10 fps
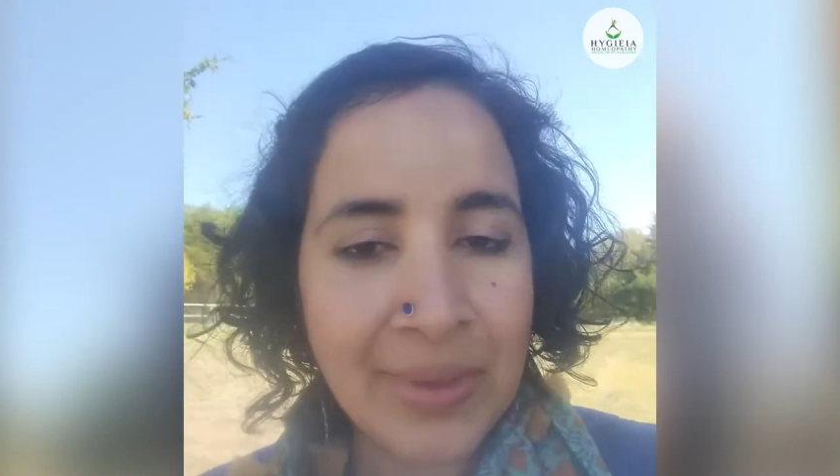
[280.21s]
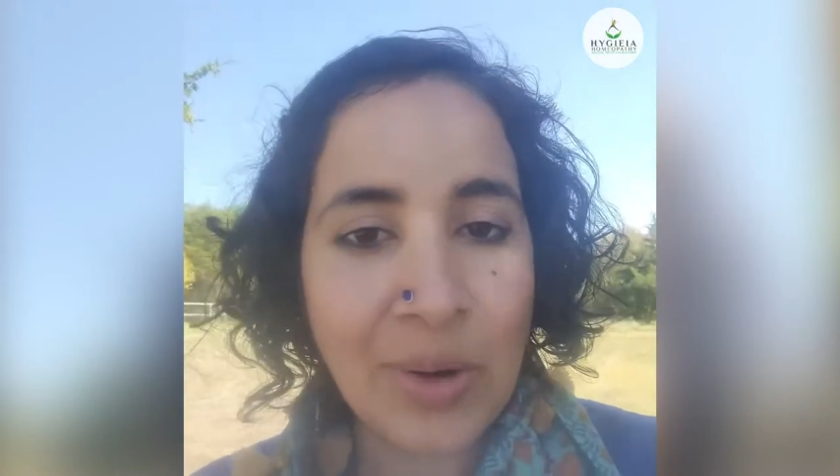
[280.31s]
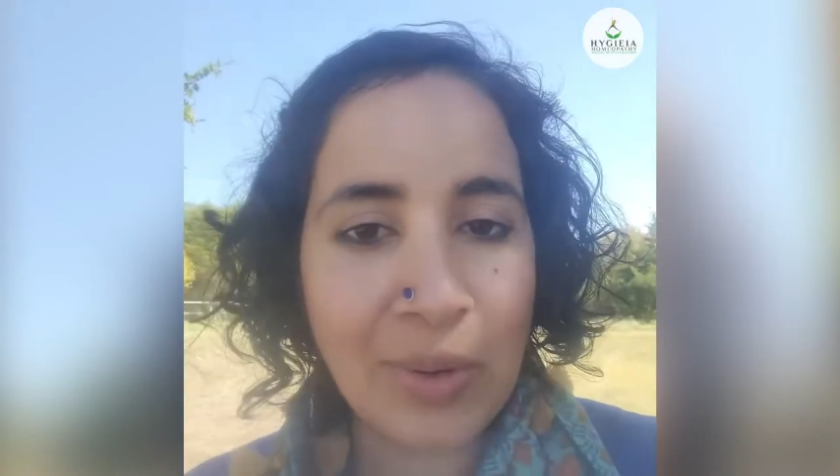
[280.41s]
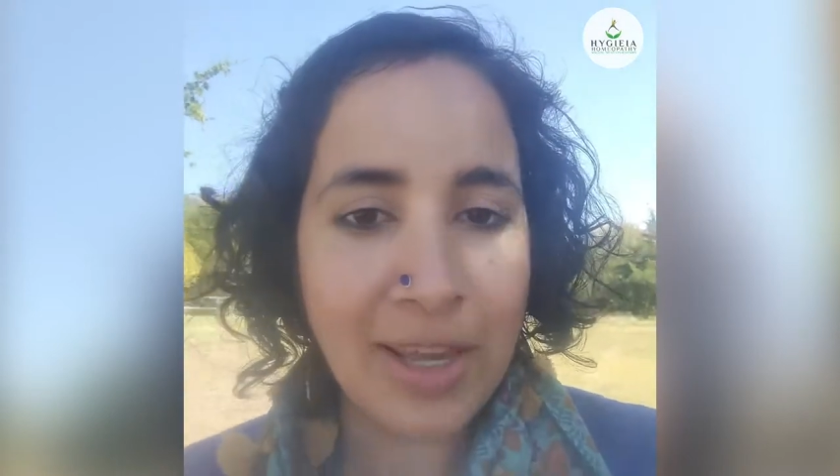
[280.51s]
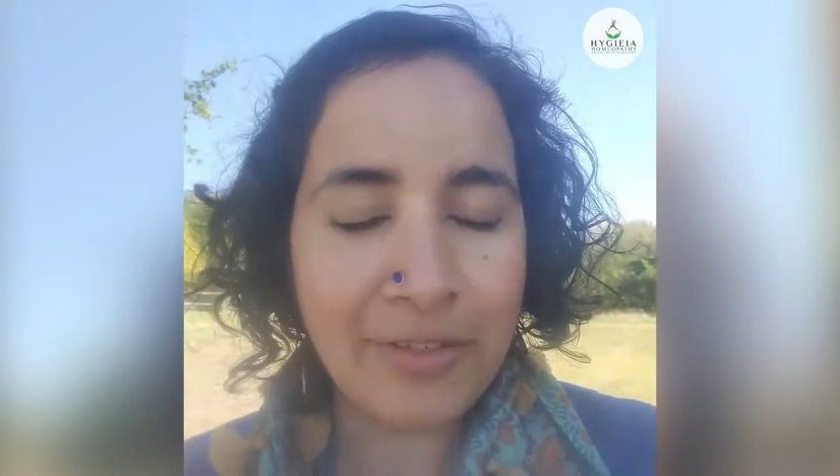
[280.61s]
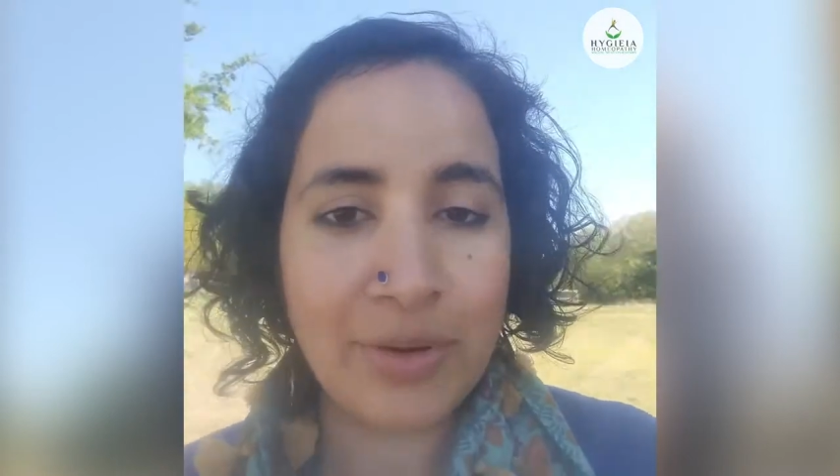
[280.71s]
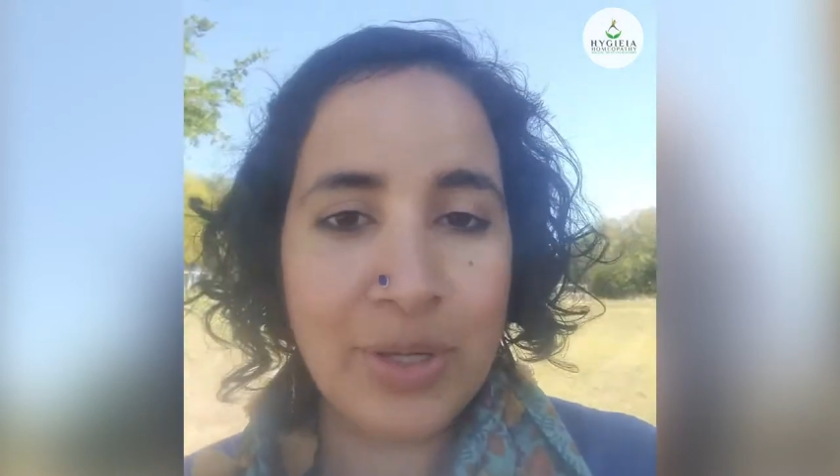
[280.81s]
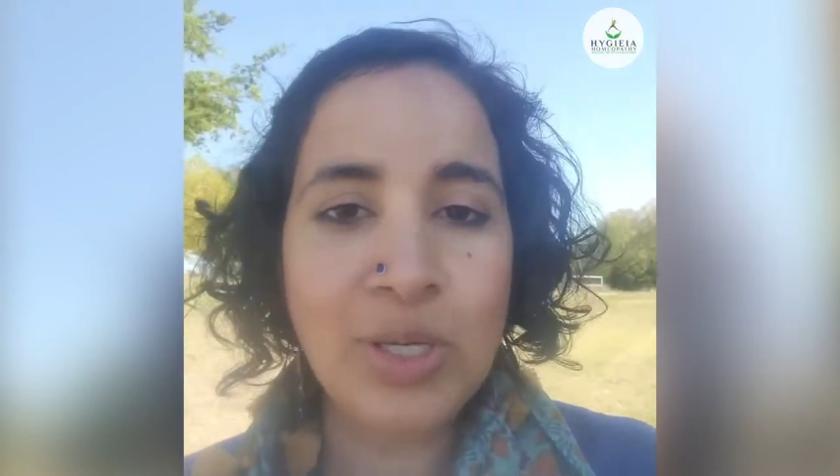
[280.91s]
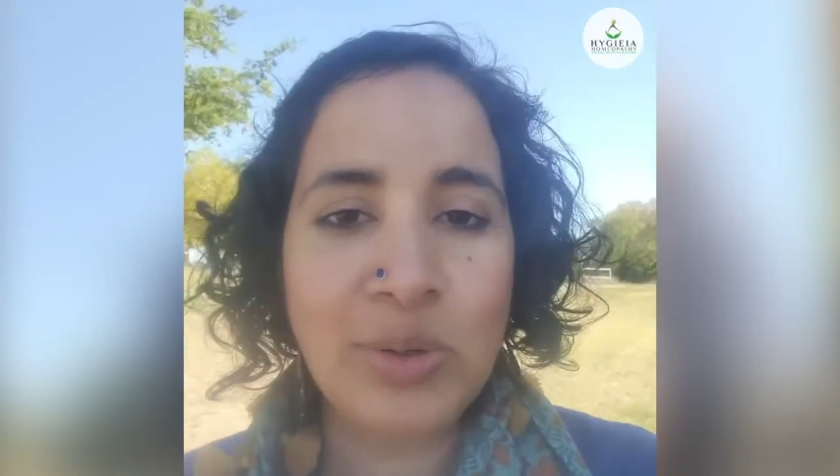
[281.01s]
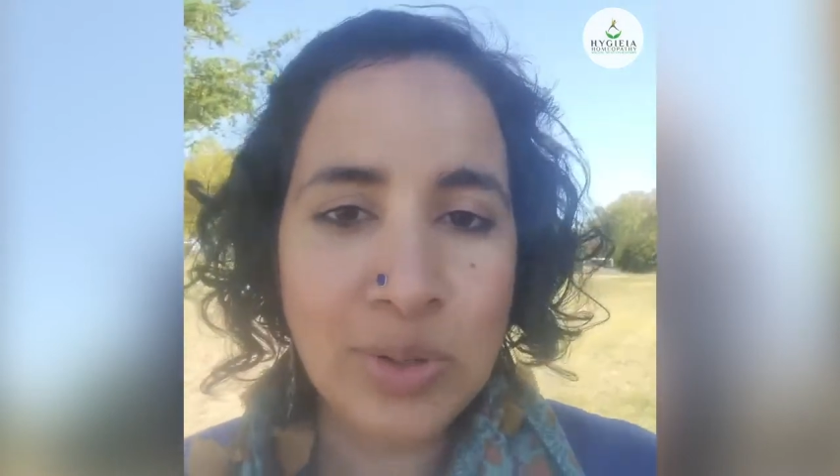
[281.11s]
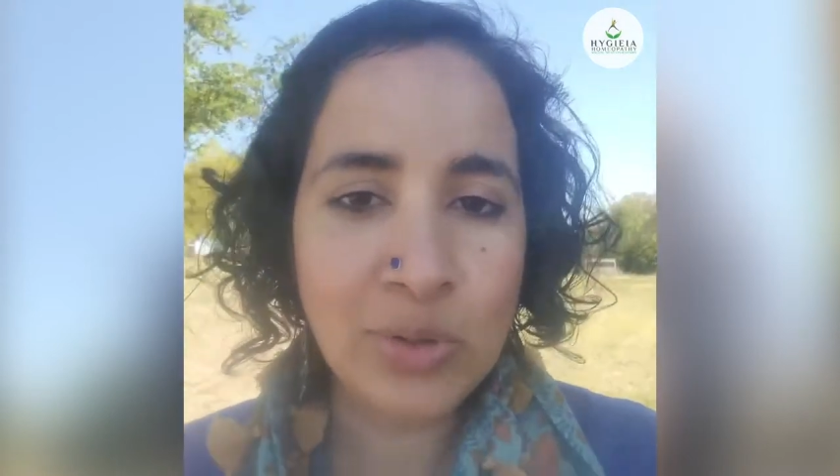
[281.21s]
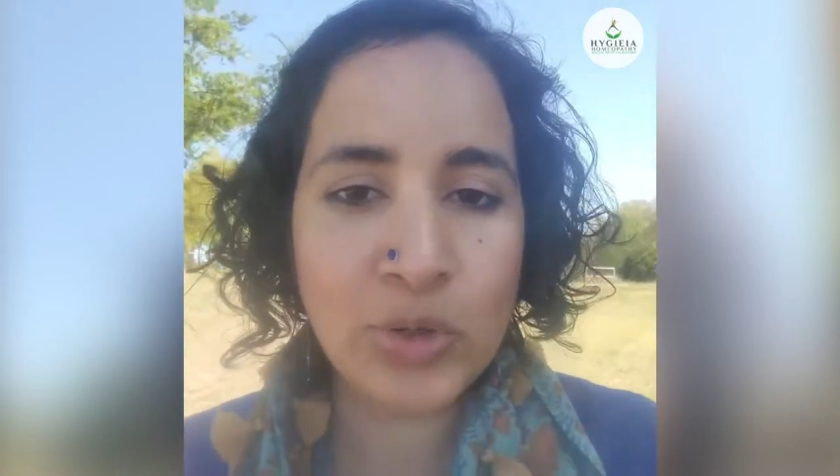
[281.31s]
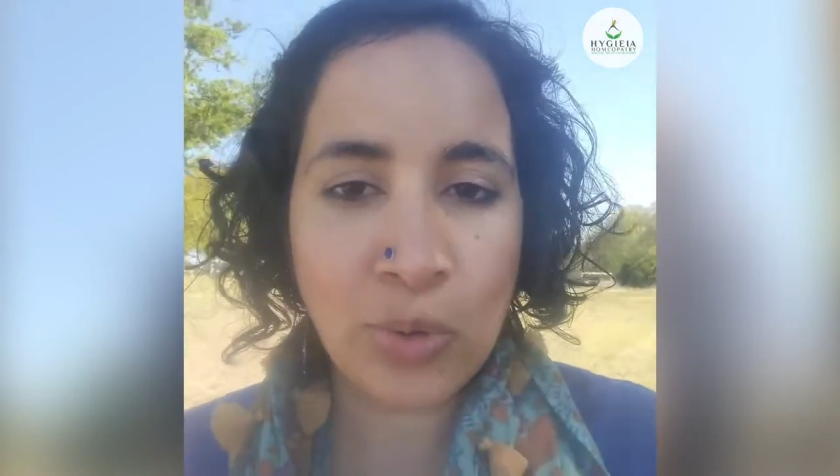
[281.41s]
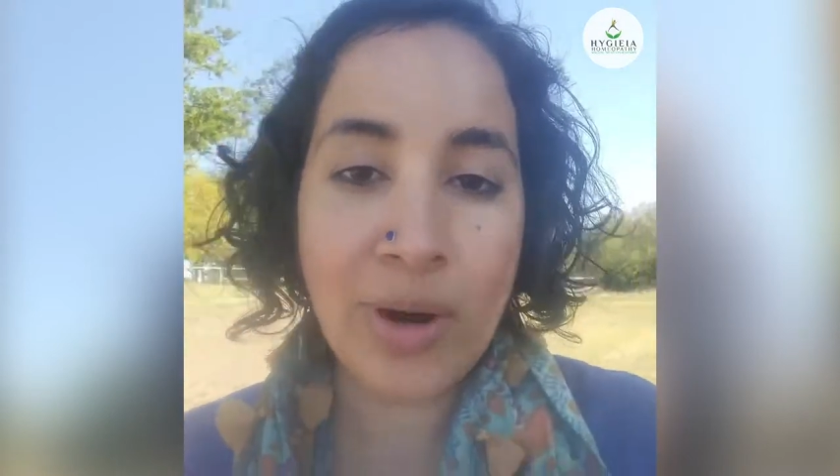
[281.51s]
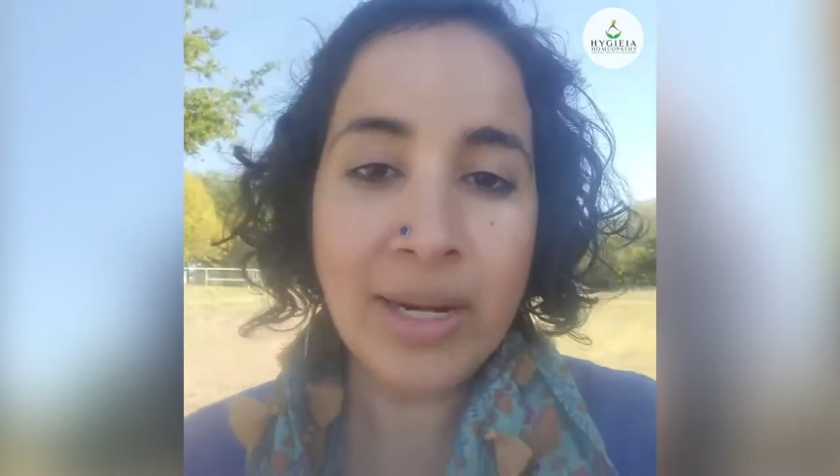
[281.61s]
okay, for you to
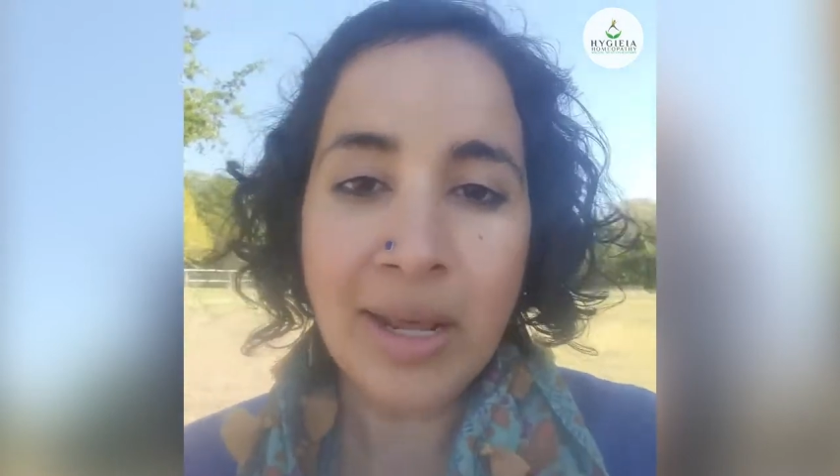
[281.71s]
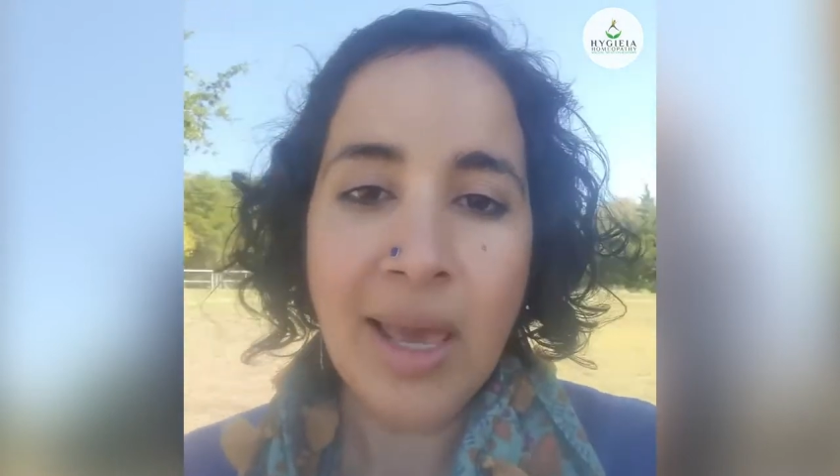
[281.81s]
join.